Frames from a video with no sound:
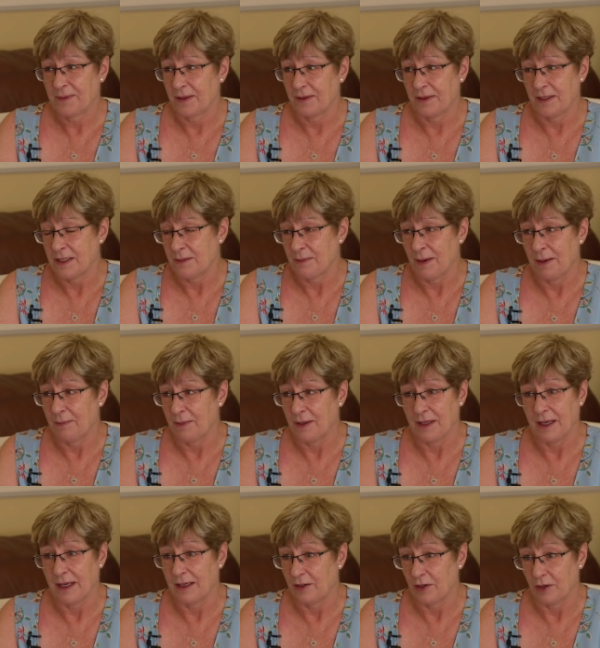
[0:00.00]
this might be the
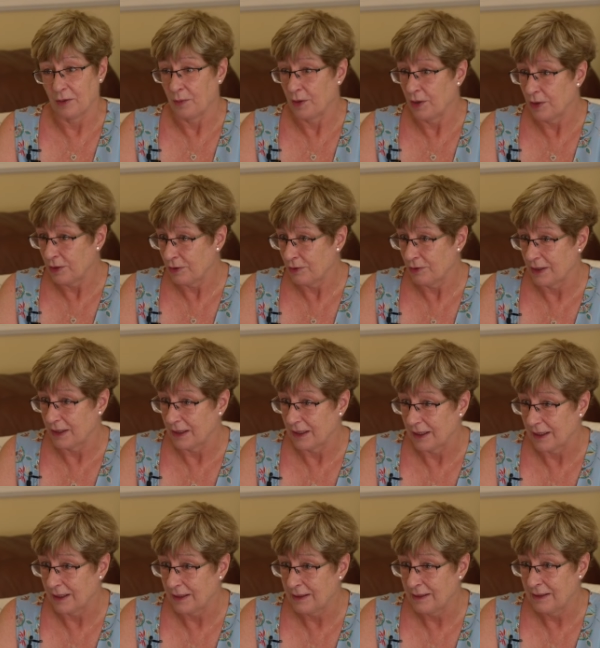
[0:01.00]
end of the world,
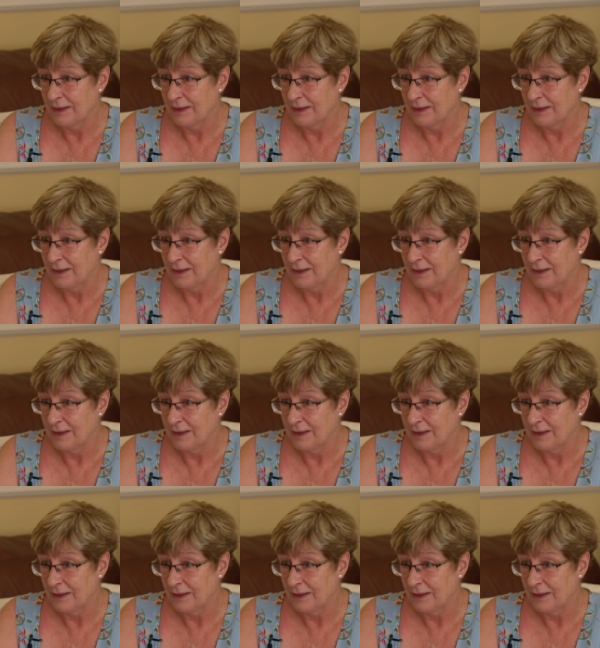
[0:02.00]
really.